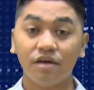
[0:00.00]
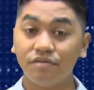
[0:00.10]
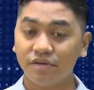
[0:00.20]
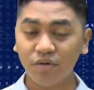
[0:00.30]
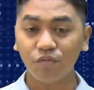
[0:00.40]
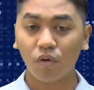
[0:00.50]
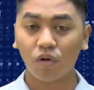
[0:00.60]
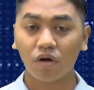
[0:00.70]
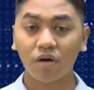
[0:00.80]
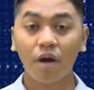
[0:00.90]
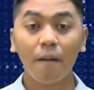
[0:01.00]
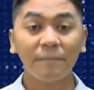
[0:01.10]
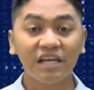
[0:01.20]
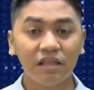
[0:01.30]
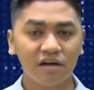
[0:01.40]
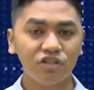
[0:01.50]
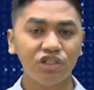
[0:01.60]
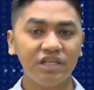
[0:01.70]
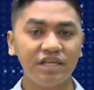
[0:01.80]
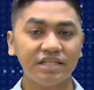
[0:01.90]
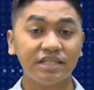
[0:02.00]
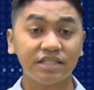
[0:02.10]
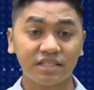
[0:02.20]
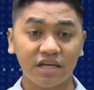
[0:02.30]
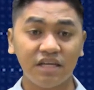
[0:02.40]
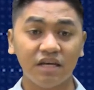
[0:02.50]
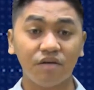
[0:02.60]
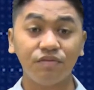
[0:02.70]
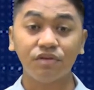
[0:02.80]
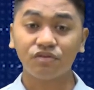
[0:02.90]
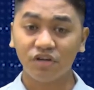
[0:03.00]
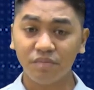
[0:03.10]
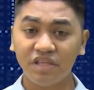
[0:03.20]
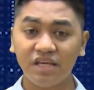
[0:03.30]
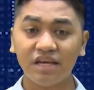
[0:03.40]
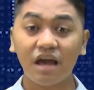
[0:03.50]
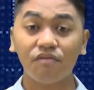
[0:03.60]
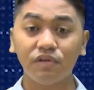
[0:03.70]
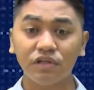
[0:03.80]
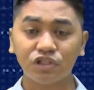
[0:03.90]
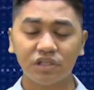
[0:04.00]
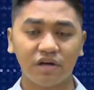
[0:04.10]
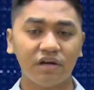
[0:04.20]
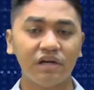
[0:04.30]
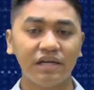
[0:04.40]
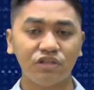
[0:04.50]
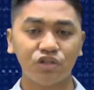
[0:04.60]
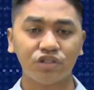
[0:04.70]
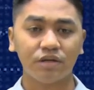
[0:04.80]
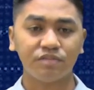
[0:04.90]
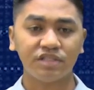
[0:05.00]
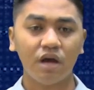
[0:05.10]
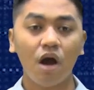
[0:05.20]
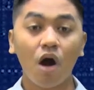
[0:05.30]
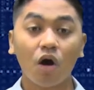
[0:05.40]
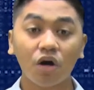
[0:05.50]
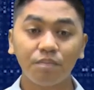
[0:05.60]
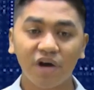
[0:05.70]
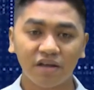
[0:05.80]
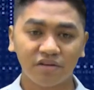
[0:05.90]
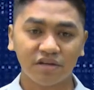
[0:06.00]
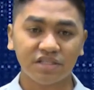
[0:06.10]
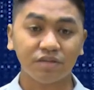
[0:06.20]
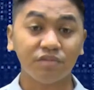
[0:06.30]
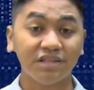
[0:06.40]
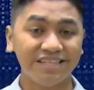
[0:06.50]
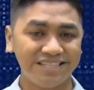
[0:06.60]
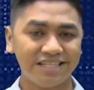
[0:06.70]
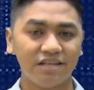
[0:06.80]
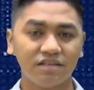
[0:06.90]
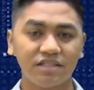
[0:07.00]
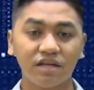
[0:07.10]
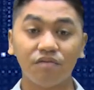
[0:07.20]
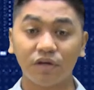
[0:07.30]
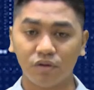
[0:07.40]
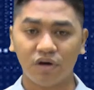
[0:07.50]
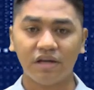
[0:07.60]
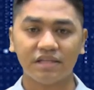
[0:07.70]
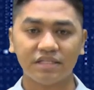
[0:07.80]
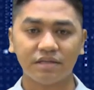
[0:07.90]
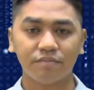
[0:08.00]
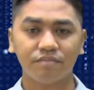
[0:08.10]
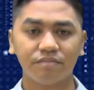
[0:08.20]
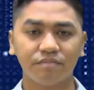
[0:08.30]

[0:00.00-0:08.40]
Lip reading: Therefore, phylogeny is a study of determining evolutionary relationships or patterns of the descent of an organism.